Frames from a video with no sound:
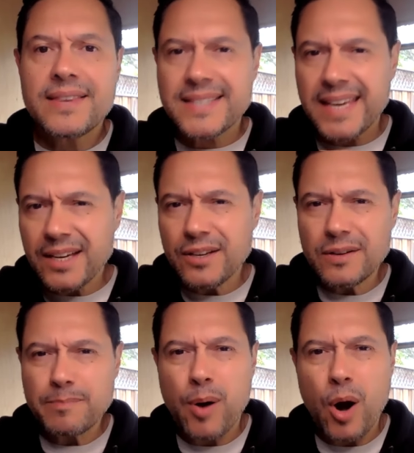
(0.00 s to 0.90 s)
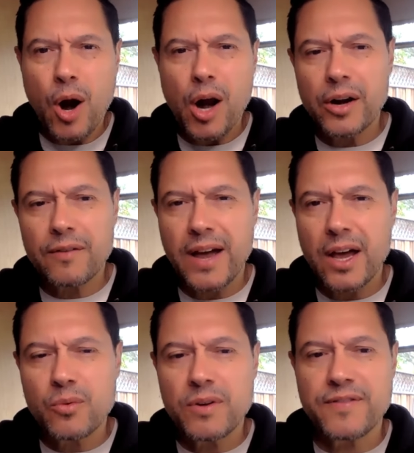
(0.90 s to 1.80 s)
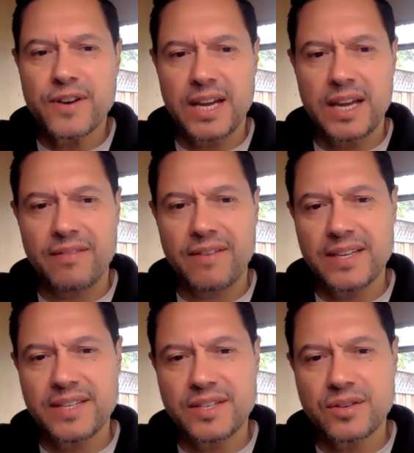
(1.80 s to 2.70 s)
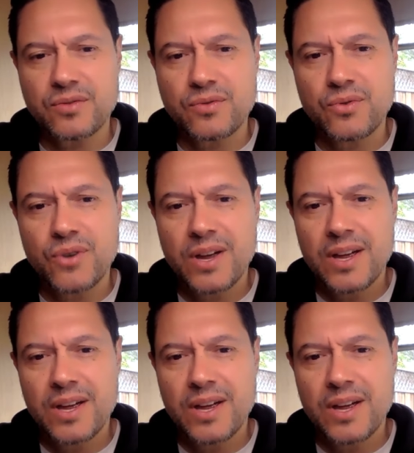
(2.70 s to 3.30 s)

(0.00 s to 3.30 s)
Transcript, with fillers: The second part of how do we forgive is to